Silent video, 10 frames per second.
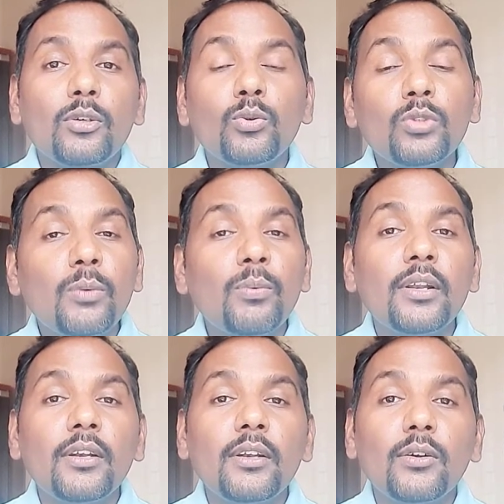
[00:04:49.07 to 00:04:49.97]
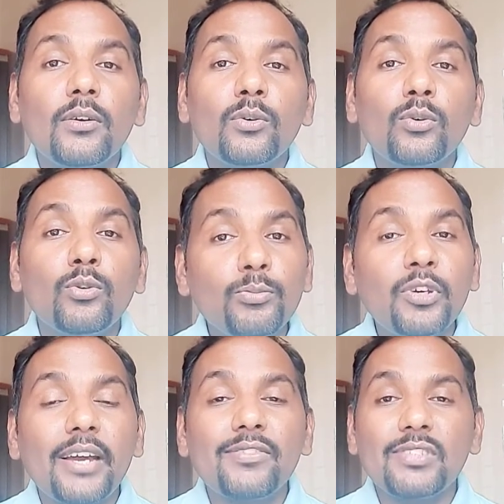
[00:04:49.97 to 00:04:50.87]
to the one to whom
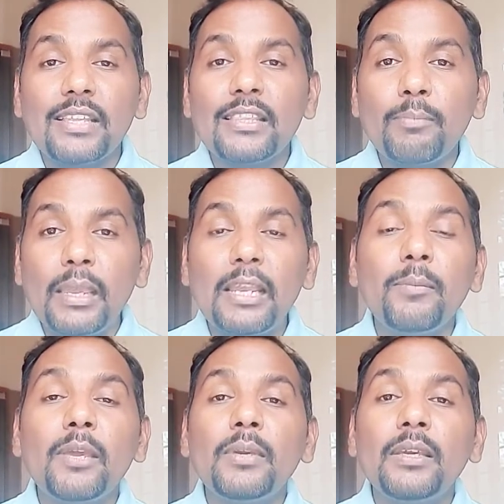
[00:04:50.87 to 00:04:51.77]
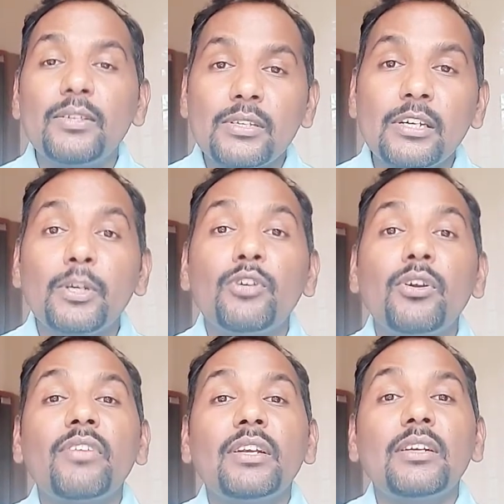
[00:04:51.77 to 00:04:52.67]
you have sent the mail, maybe a sir, but you
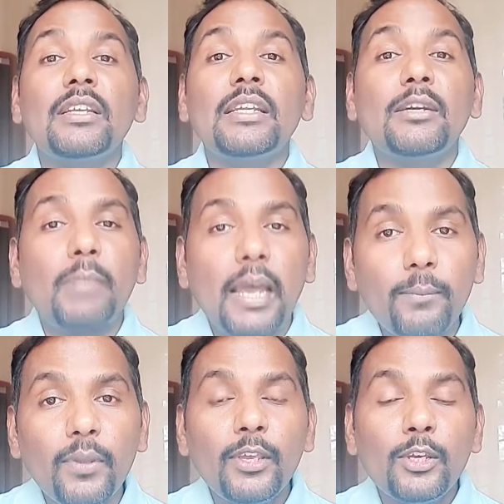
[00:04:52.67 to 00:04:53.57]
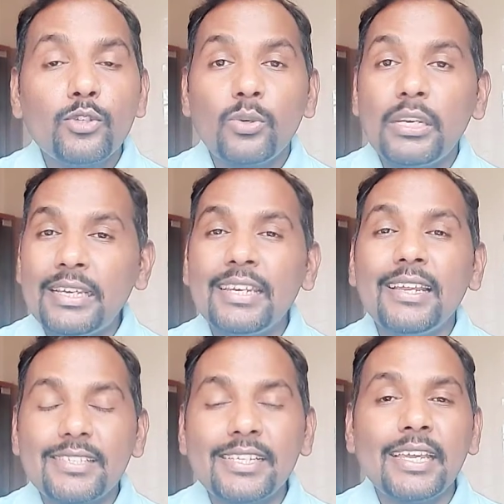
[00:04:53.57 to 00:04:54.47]
have written dear ma'am. So it
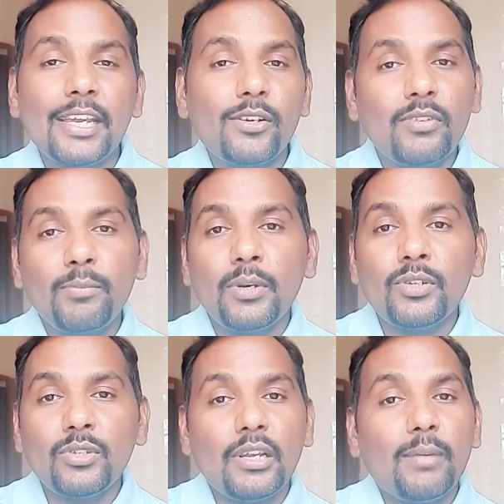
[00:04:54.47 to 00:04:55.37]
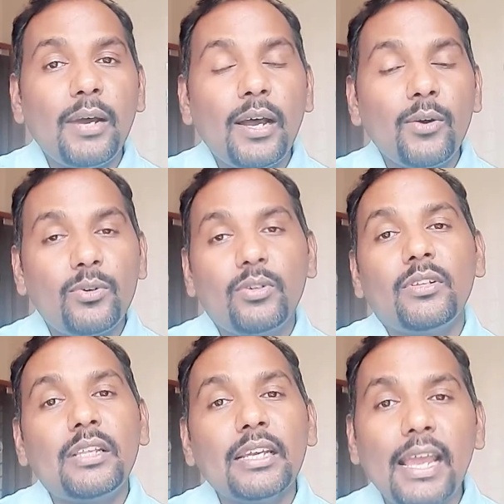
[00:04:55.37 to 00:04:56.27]
creates a negative impression about
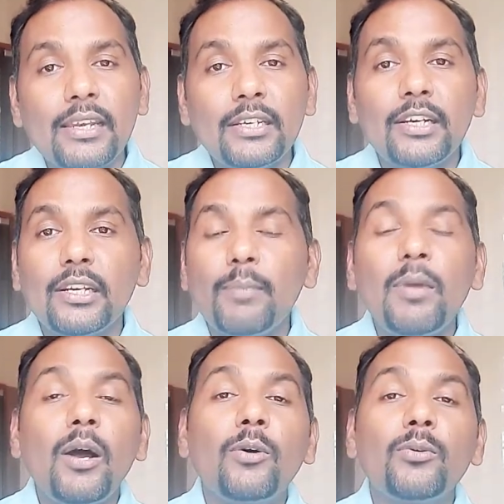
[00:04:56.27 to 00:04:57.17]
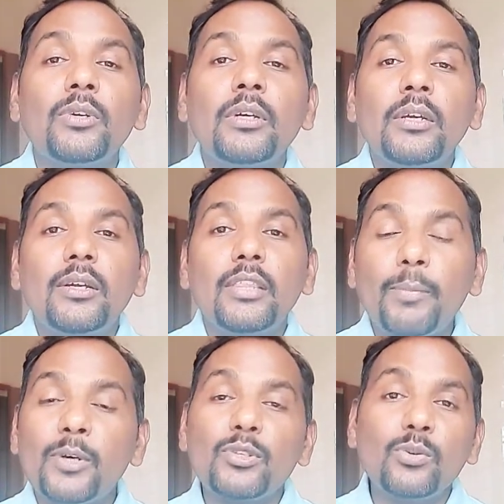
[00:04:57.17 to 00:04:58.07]
the candidate, about the
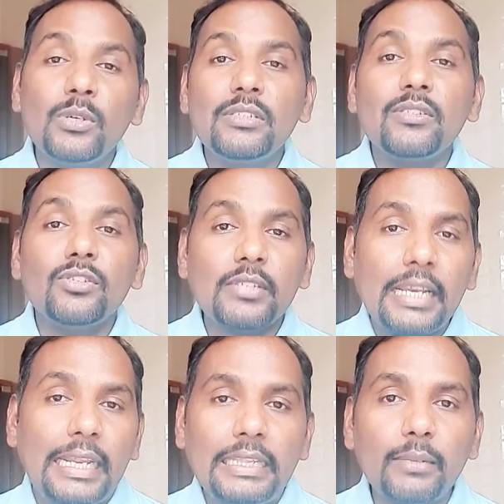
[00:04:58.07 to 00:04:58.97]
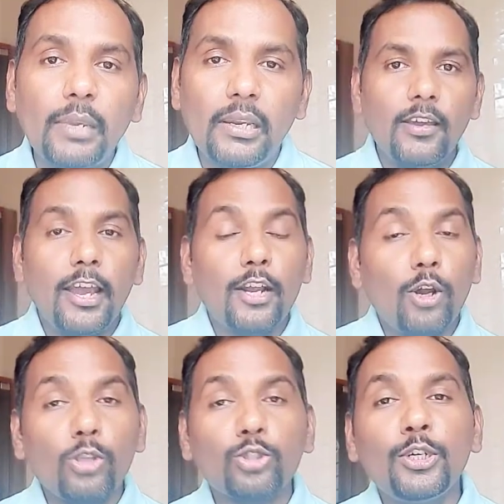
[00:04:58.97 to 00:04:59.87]
person who is sending the mail. And
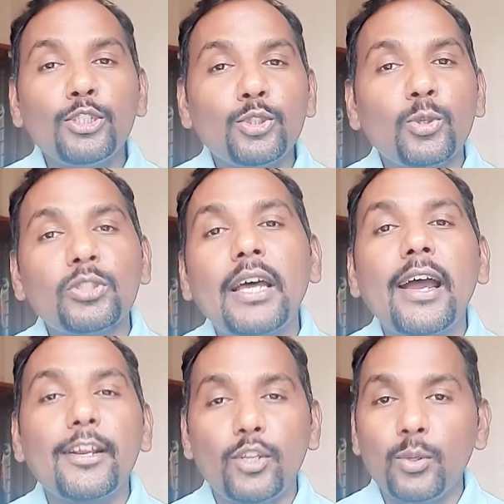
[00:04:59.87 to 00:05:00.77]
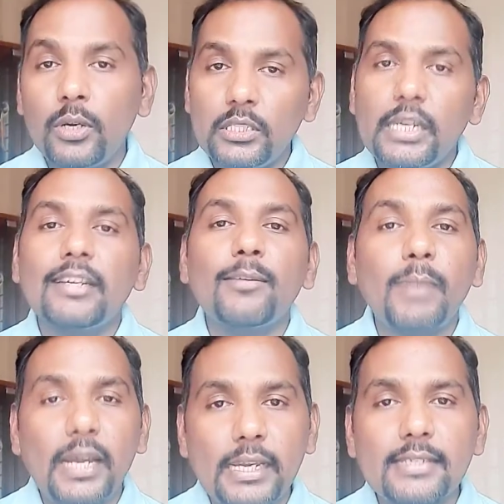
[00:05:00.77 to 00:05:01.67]
also it shows that you are gender
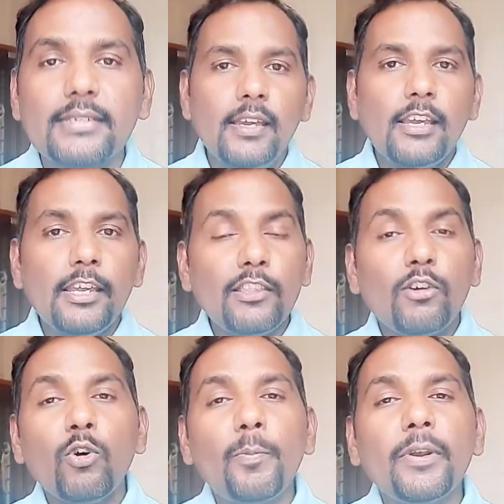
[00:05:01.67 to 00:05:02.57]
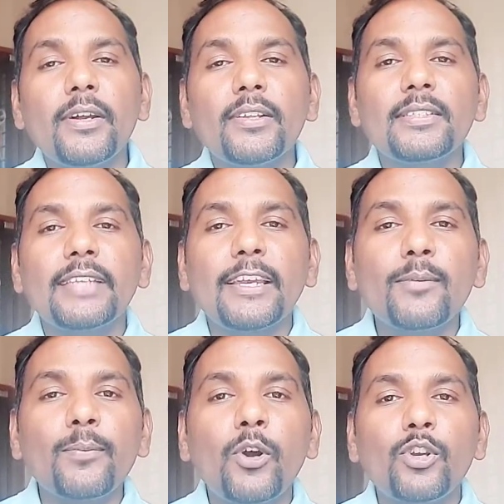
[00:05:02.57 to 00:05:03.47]
biased. In the opener, the
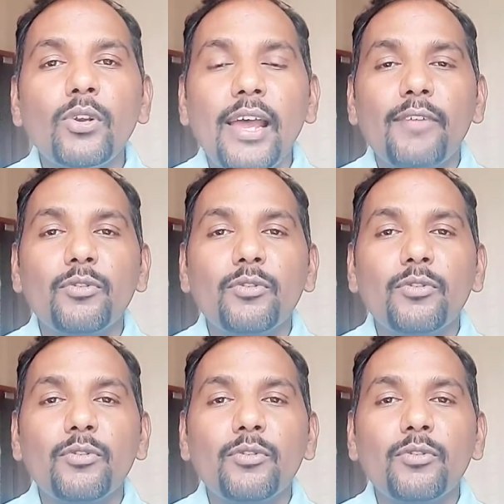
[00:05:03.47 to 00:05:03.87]
second point you'll have